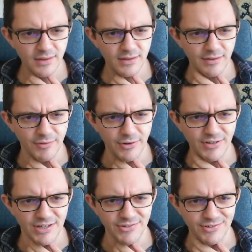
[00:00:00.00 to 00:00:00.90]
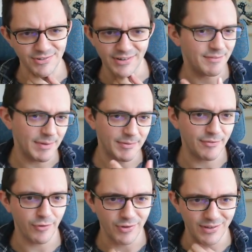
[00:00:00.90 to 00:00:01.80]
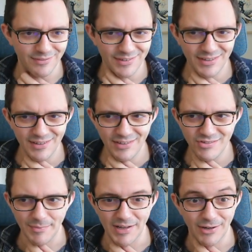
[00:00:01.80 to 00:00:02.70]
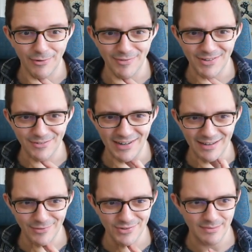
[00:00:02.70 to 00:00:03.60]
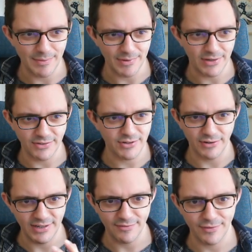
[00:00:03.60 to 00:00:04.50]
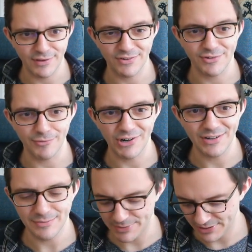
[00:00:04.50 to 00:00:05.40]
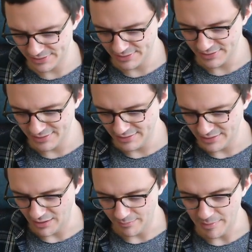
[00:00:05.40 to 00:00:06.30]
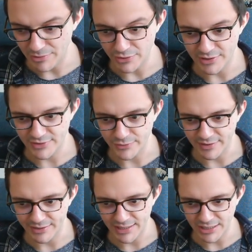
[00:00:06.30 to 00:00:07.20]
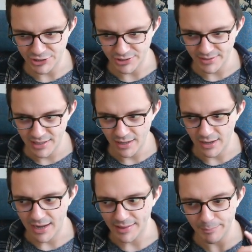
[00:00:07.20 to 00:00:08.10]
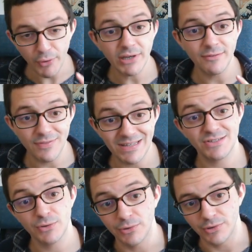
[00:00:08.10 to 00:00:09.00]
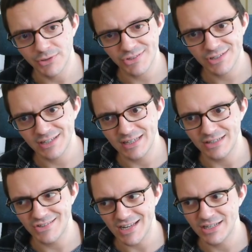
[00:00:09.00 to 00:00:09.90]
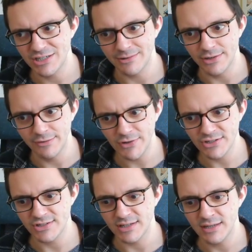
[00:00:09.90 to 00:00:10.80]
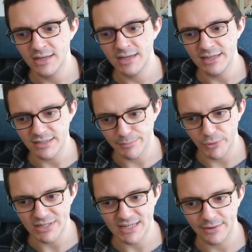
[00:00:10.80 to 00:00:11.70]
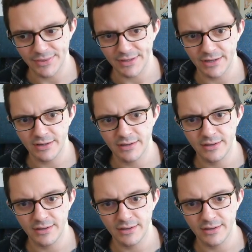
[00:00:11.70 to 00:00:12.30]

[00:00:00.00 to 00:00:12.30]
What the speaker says: notations. Maybe if you're doing something equivalent to A level, some of you learn totally different things to write, but maybe you can do that sort of calculation. And the point of this course in second year at university is to point out that